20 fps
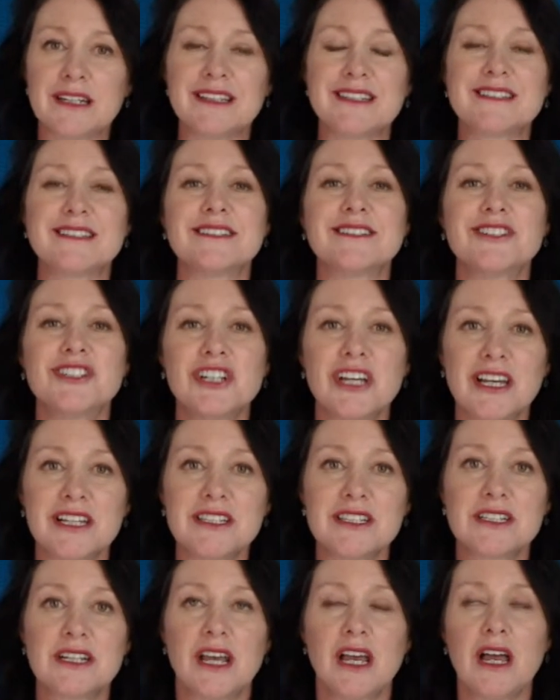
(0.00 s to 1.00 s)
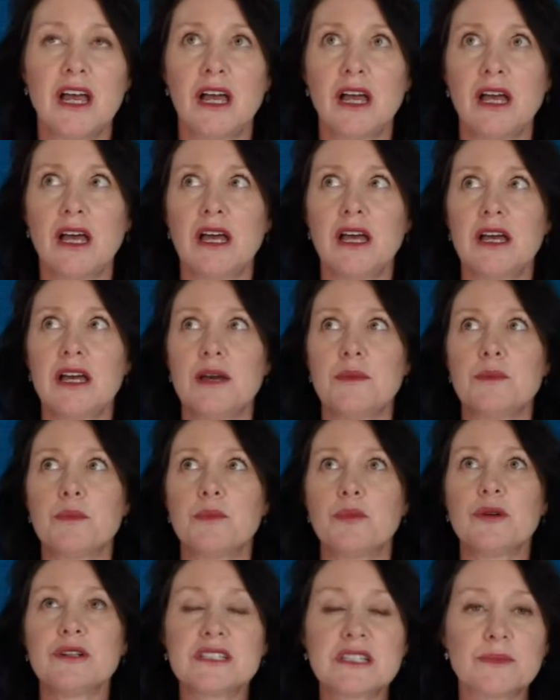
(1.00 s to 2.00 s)
This is just
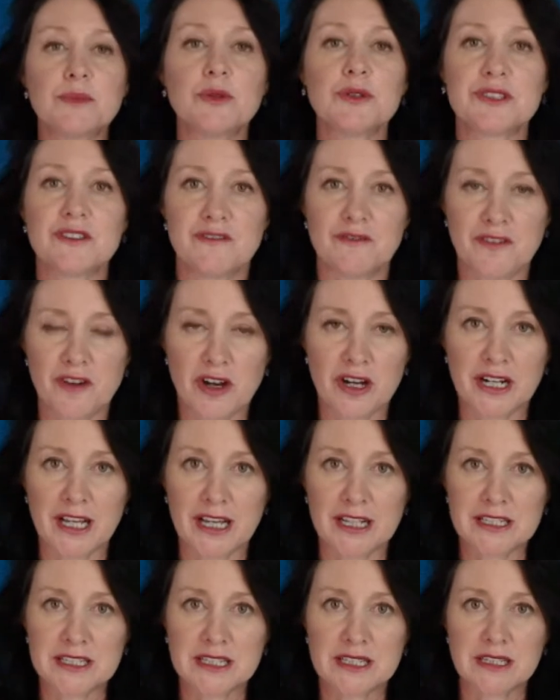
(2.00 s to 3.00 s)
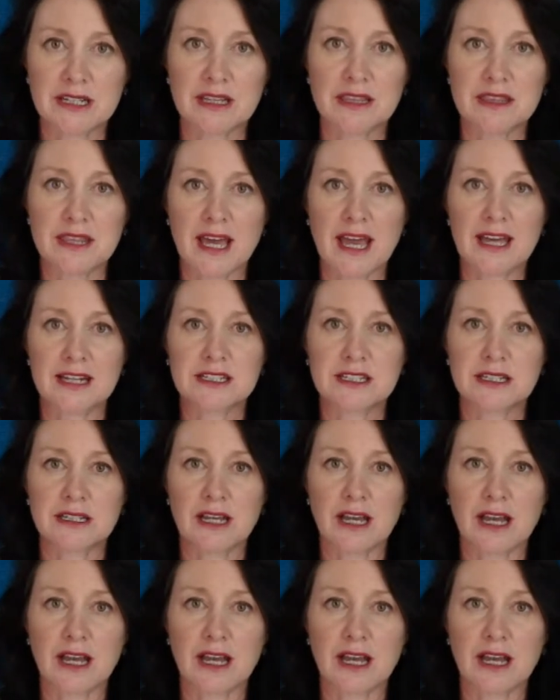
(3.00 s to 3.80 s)
principles of finance that